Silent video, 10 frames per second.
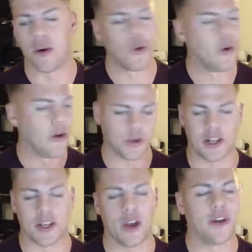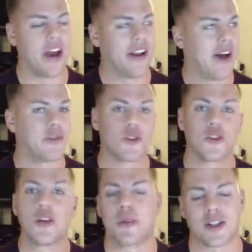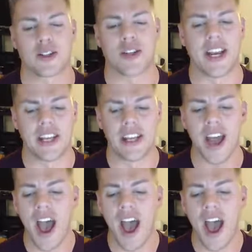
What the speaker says: Who knows what's going to go down? I'm super excited.